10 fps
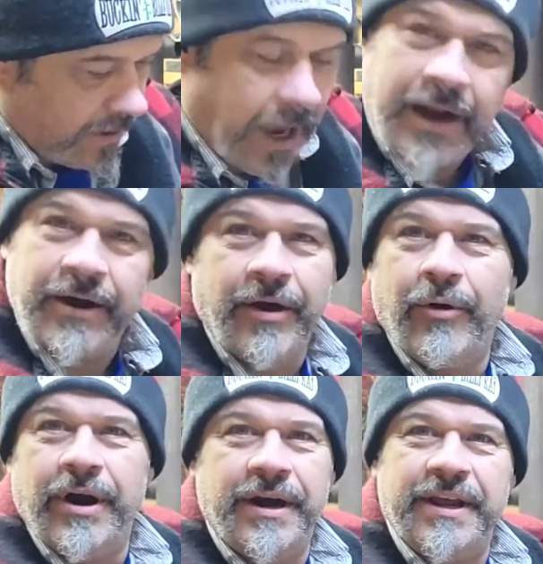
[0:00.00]
I don't know
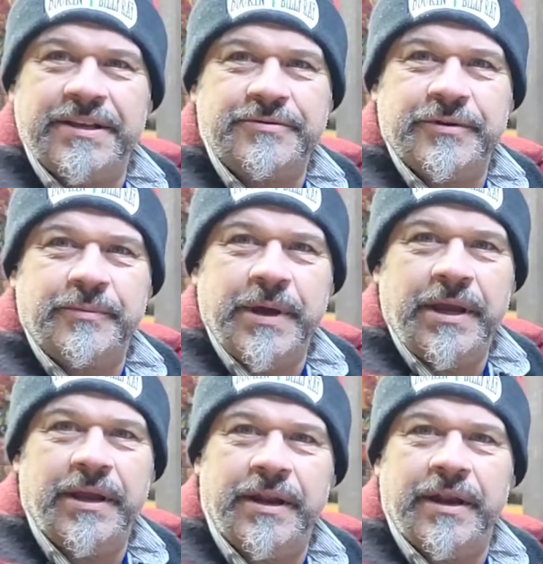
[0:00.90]
what it is with
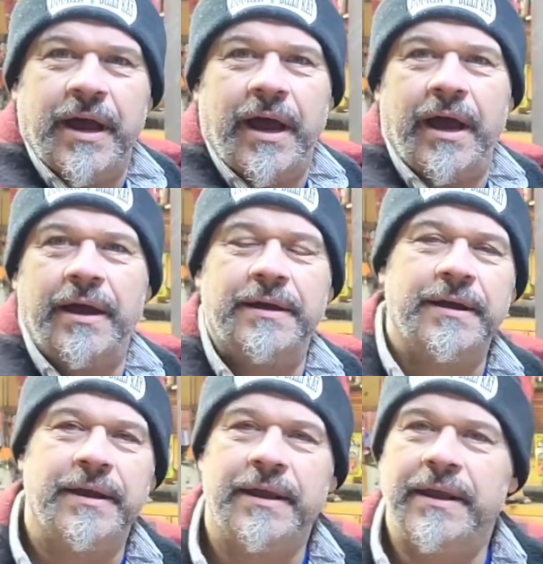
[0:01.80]
me
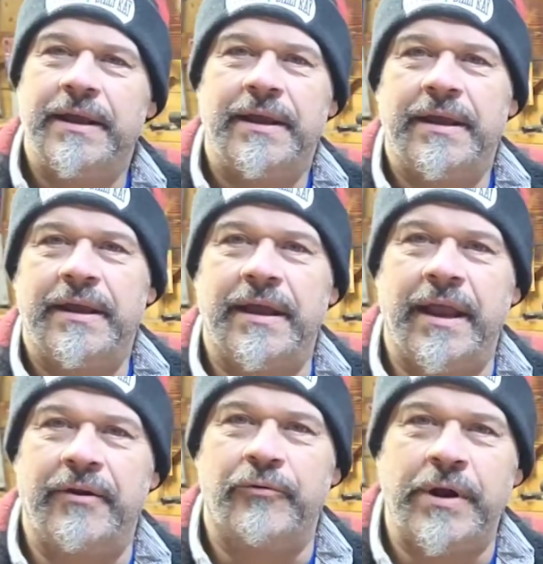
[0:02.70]

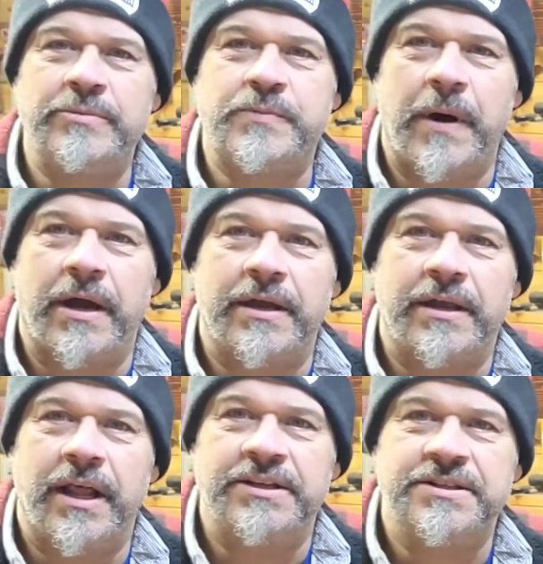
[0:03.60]
and rim sprocket
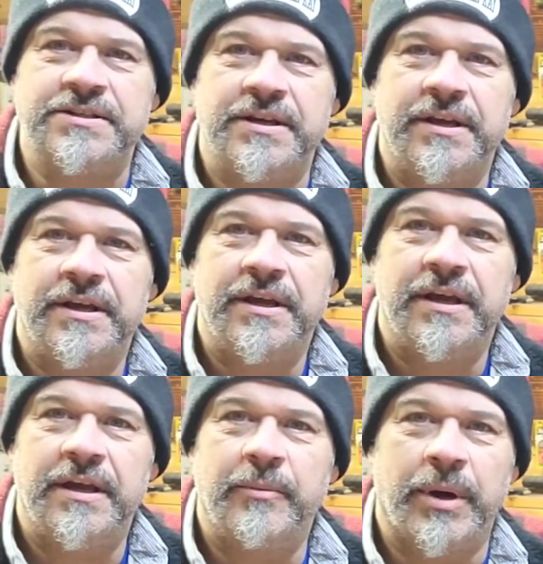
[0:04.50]
clutches,
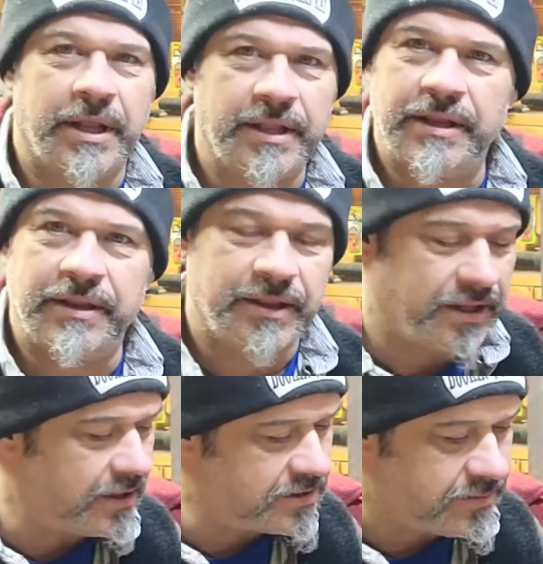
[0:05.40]
but
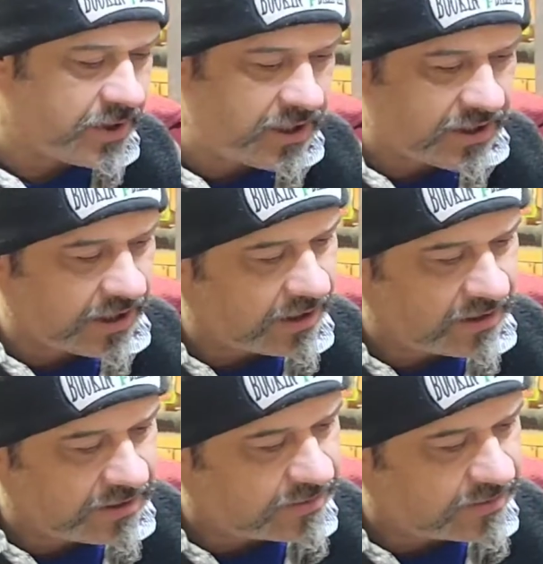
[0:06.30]
to me they